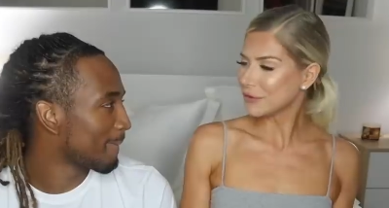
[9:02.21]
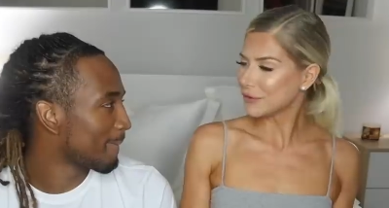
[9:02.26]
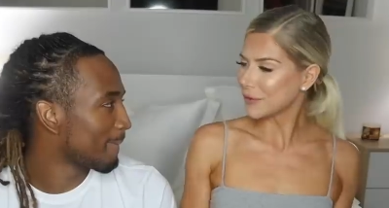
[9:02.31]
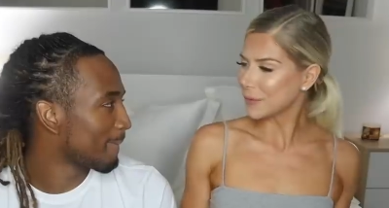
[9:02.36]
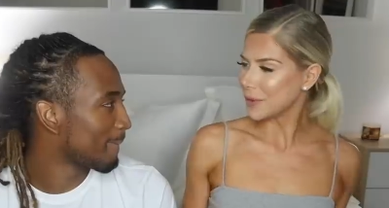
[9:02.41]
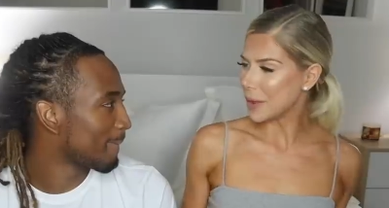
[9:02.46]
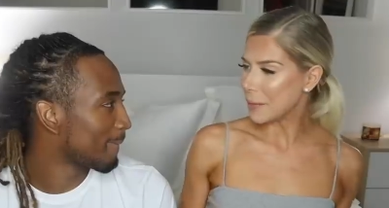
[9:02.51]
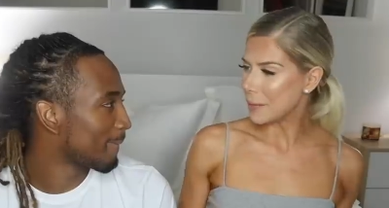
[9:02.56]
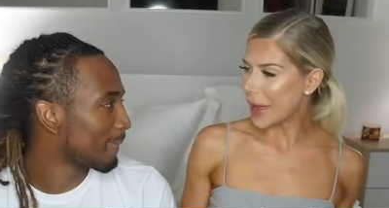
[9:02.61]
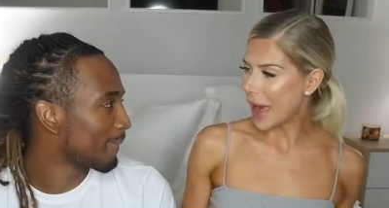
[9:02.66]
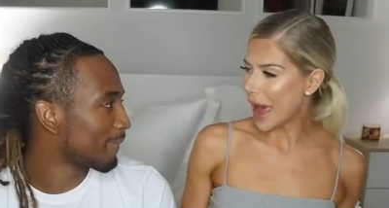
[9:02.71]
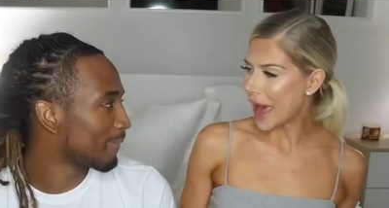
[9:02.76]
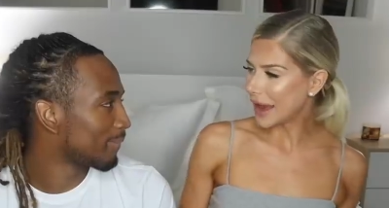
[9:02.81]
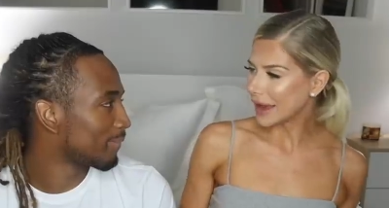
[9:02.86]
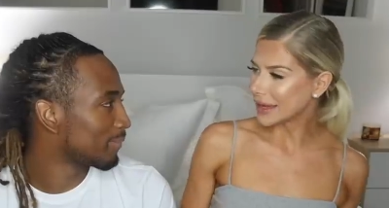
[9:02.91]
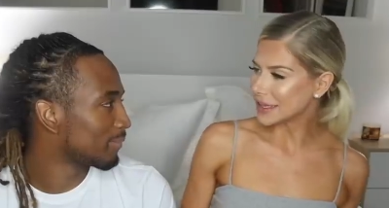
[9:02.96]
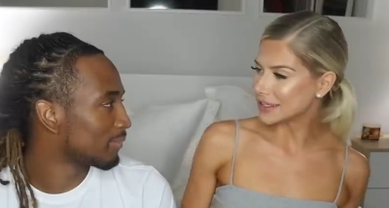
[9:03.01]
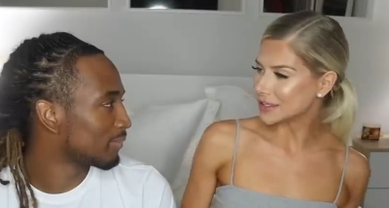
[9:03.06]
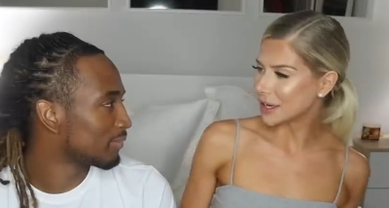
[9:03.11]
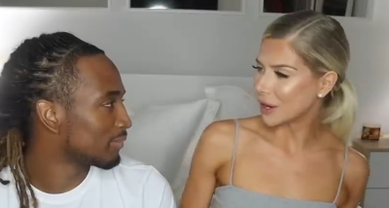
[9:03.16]
Speaker 1: you from the
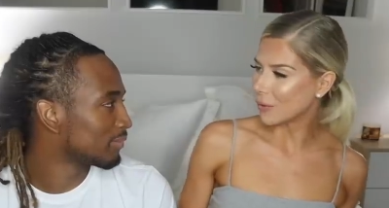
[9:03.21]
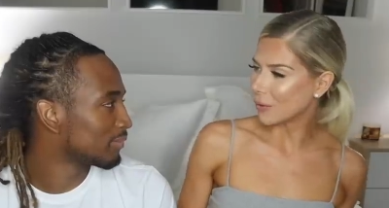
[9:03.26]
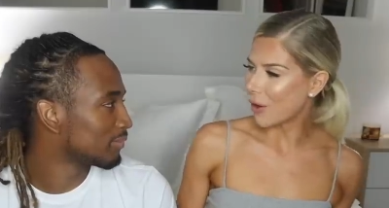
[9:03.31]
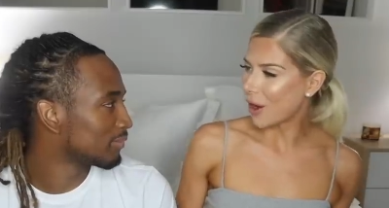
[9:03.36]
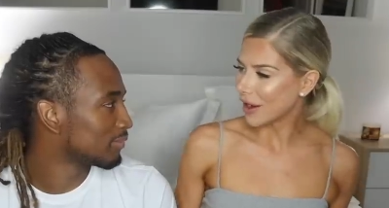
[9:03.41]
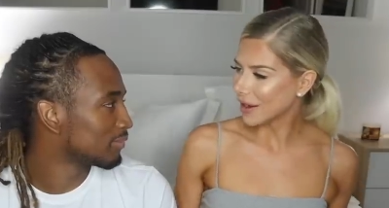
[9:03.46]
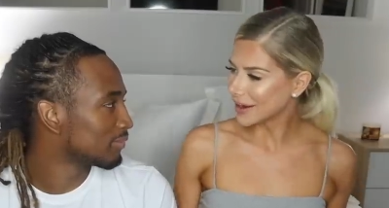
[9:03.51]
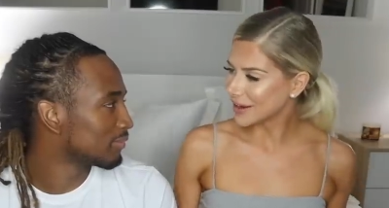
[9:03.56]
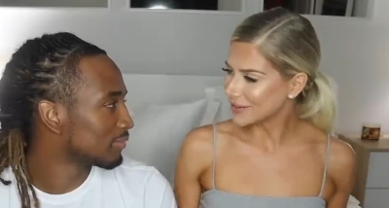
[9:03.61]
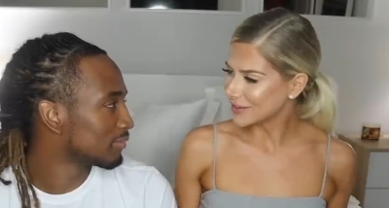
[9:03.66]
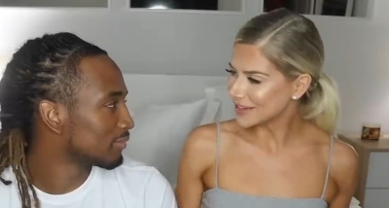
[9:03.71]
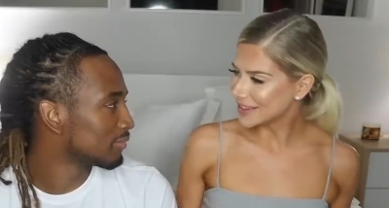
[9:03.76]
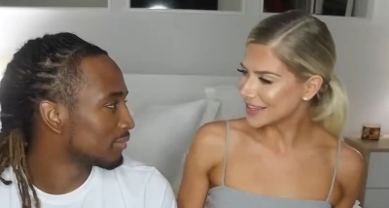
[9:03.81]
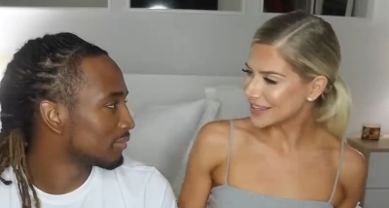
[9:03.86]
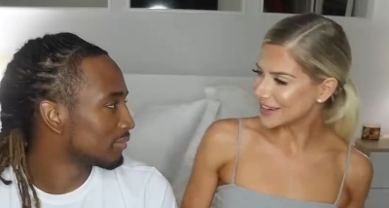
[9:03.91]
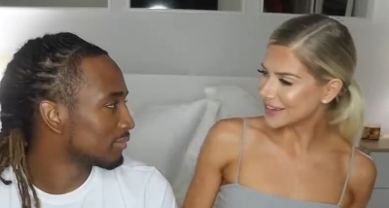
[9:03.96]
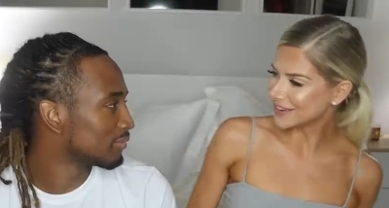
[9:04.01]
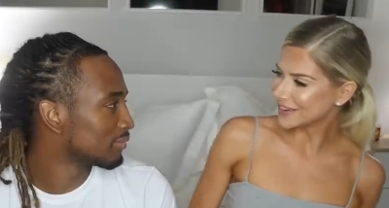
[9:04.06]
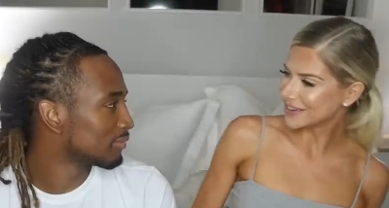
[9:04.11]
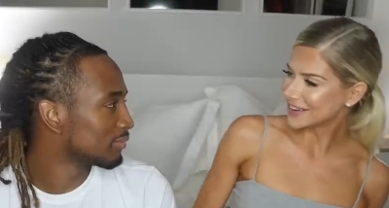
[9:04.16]
back and start mm. walking with
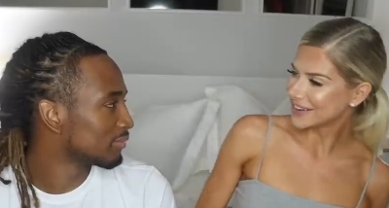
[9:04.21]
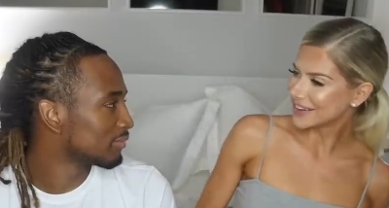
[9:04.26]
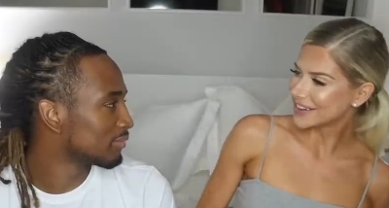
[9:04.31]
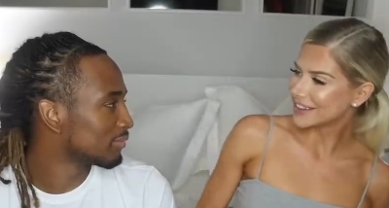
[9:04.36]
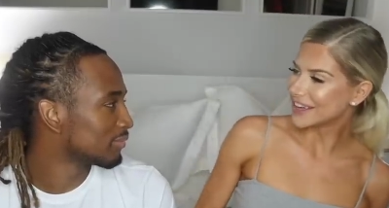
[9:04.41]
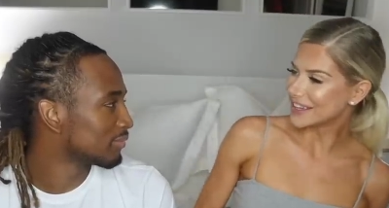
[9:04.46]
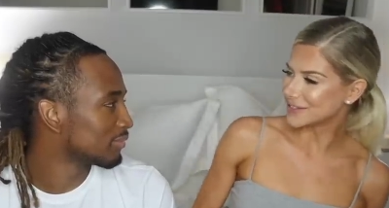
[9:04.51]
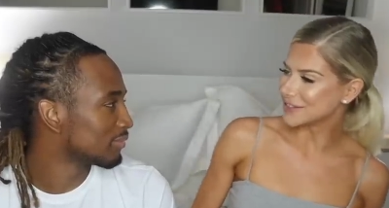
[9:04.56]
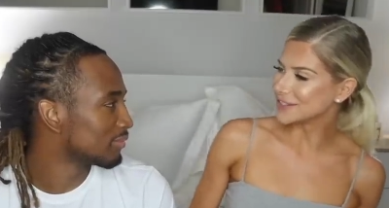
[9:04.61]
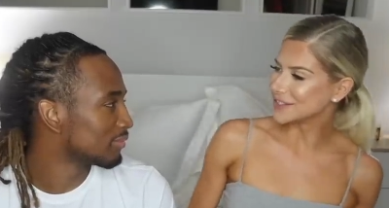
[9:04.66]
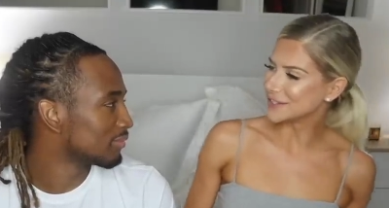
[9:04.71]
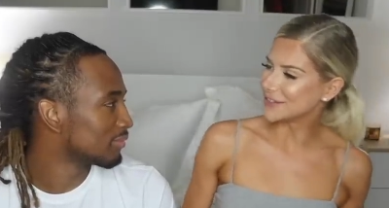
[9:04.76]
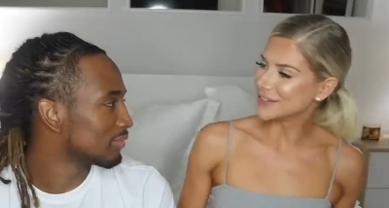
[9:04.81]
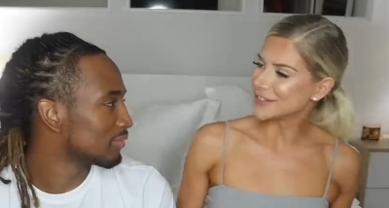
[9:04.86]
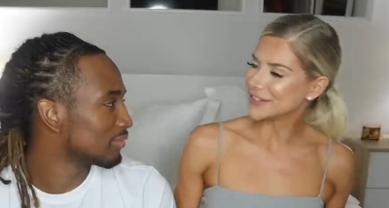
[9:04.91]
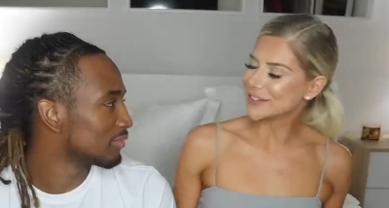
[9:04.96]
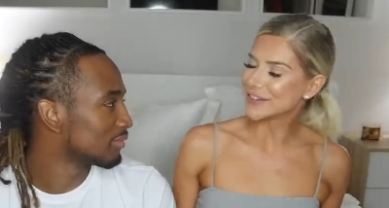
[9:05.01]
you, mm. that's what you were